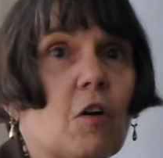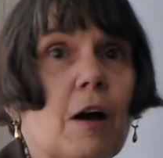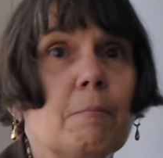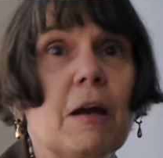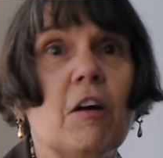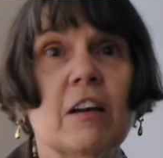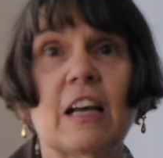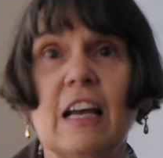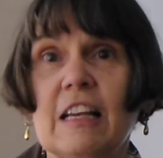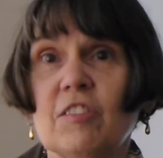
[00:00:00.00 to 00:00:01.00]

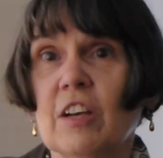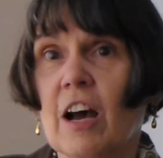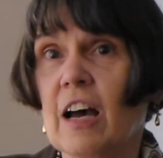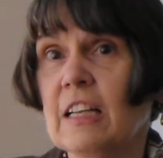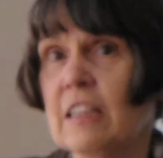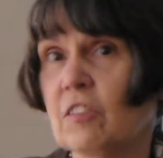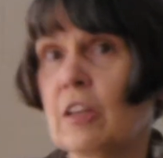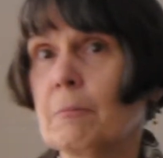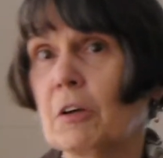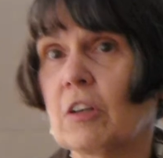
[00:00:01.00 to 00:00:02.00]
America is cutting,
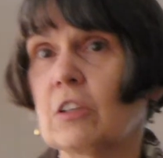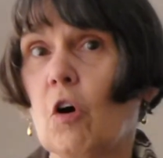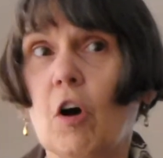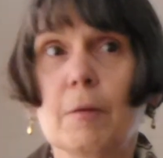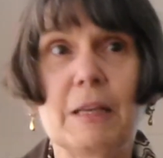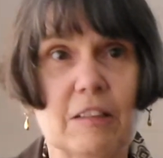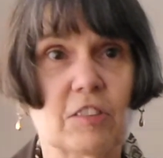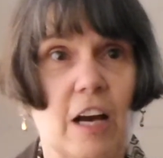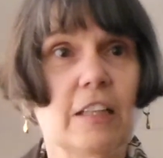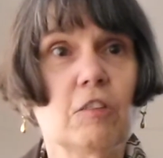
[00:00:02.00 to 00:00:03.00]
the American army is
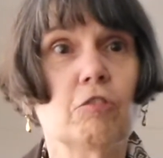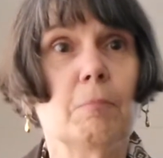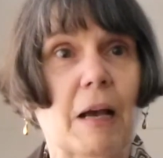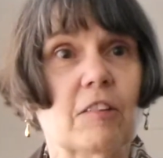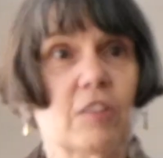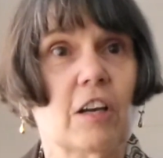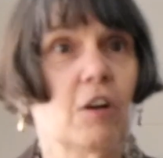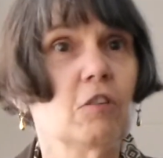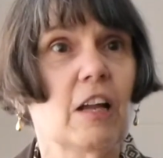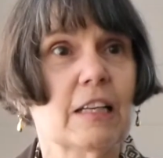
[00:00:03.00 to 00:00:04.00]
cutting through
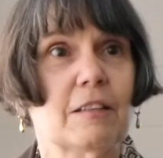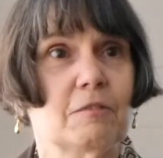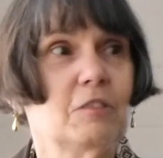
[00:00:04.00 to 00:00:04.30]
Mexico like